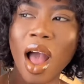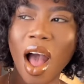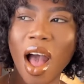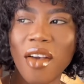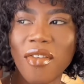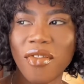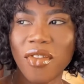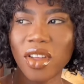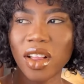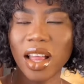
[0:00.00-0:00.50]
I
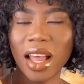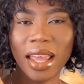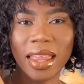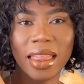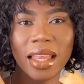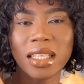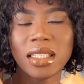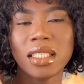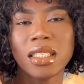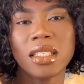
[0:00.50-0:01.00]
feel like
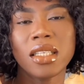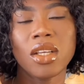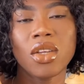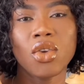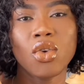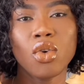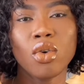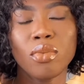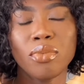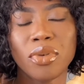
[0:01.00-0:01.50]
this is a
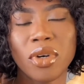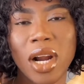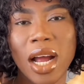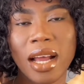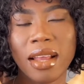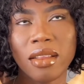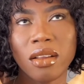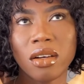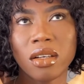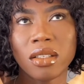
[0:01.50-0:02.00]
new
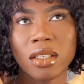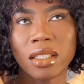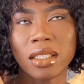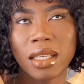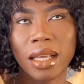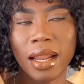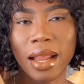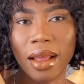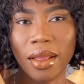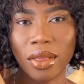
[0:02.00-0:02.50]
brand on
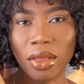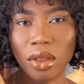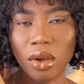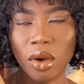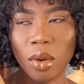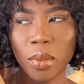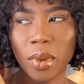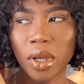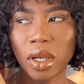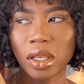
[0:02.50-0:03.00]

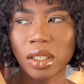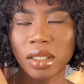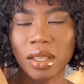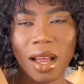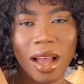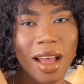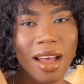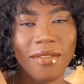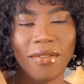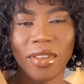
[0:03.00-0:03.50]
Zalando because
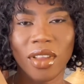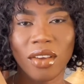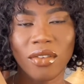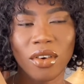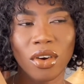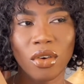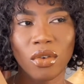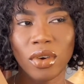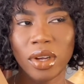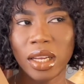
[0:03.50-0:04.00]
I've been
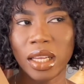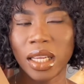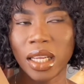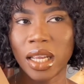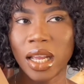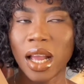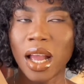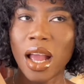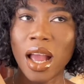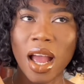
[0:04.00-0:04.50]

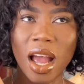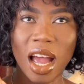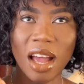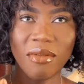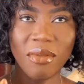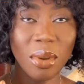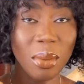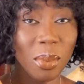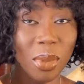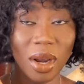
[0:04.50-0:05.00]

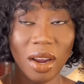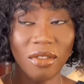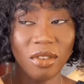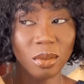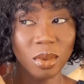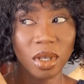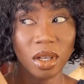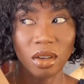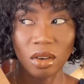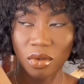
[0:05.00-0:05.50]
buying from
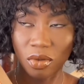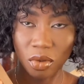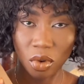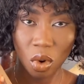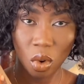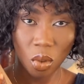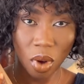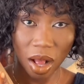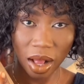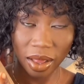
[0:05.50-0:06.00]
Zalando for
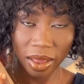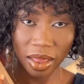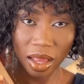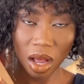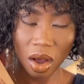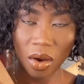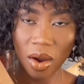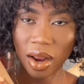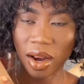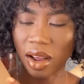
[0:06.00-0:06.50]
a while
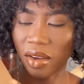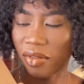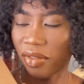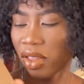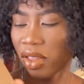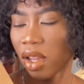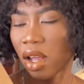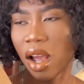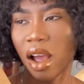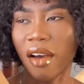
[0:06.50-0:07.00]
now, and
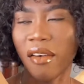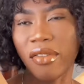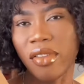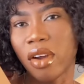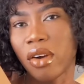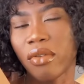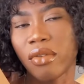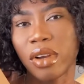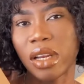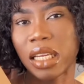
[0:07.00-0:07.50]
I've
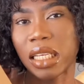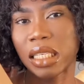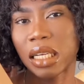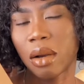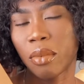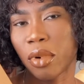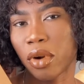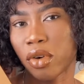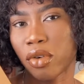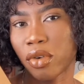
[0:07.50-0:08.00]
not really
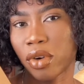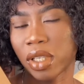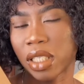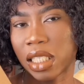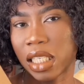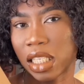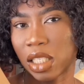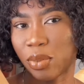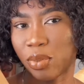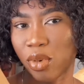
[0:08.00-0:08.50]
come across
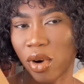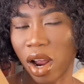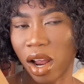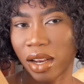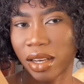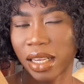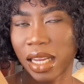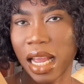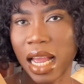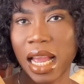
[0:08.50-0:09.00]
this
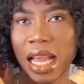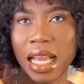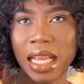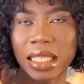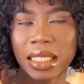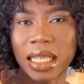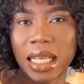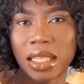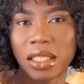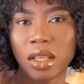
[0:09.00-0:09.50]
brand.
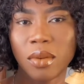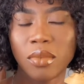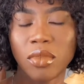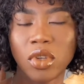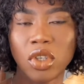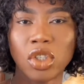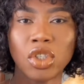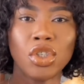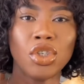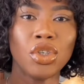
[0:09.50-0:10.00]
It's like
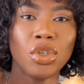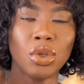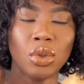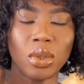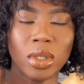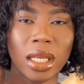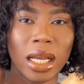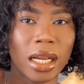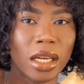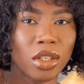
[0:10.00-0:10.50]
something new.
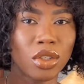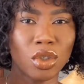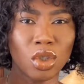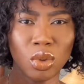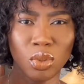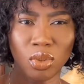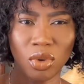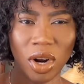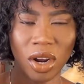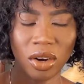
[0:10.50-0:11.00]
It's like a new
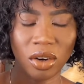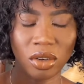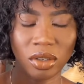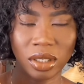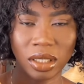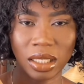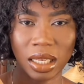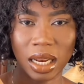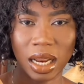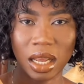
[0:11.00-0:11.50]
brand on
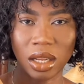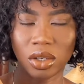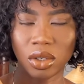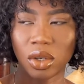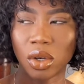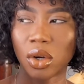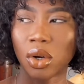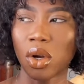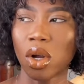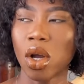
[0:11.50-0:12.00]

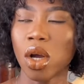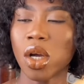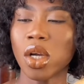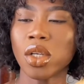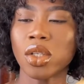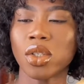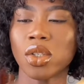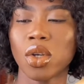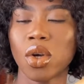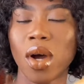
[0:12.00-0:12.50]
Zalando.
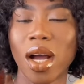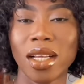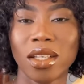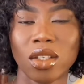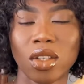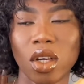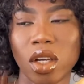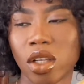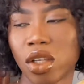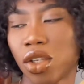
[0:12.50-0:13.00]
So I
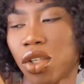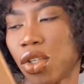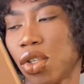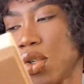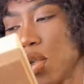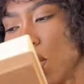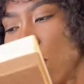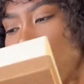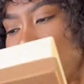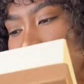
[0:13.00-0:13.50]
saw the
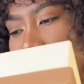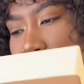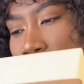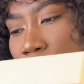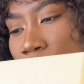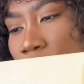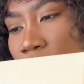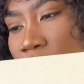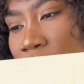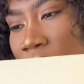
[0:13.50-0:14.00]
shoe and I
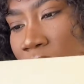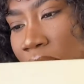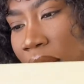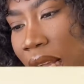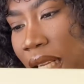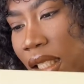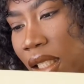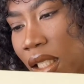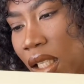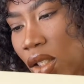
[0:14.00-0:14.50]
really
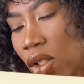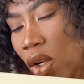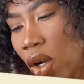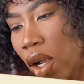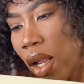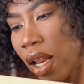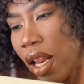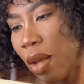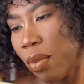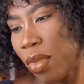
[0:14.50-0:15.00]
liked it, and I thought,
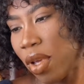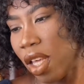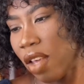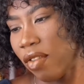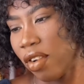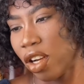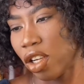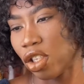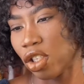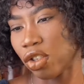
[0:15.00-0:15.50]
okay, let me
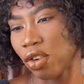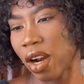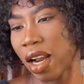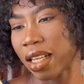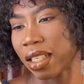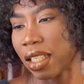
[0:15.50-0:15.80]
give it a try.